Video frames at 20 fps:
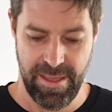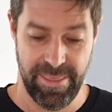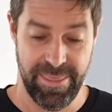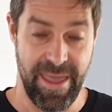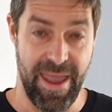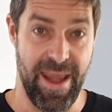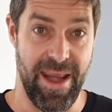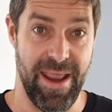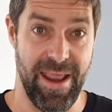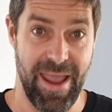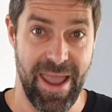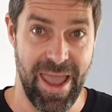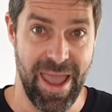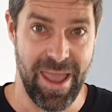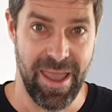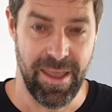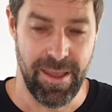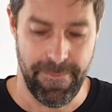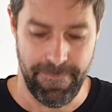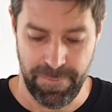that
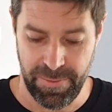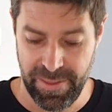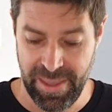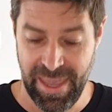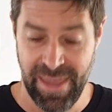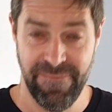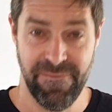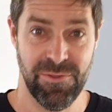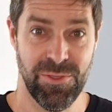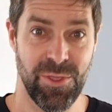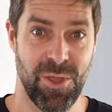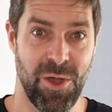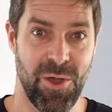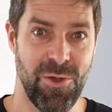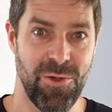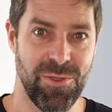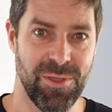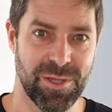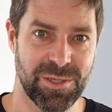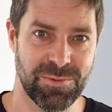even
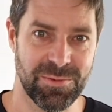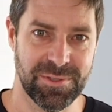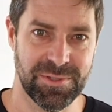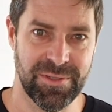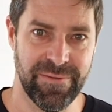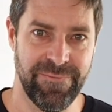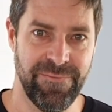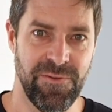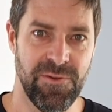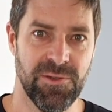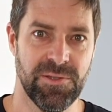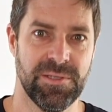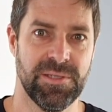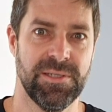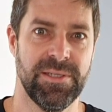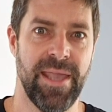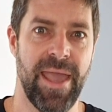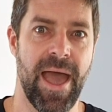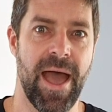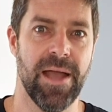though this was the first
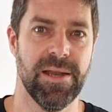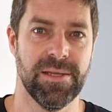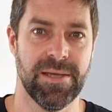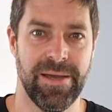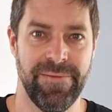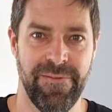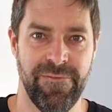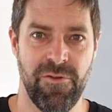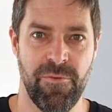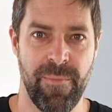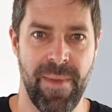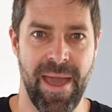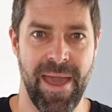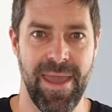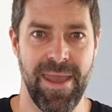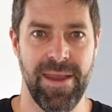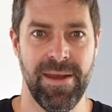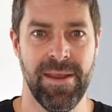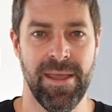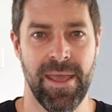stout I've ever
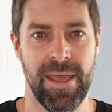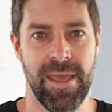made,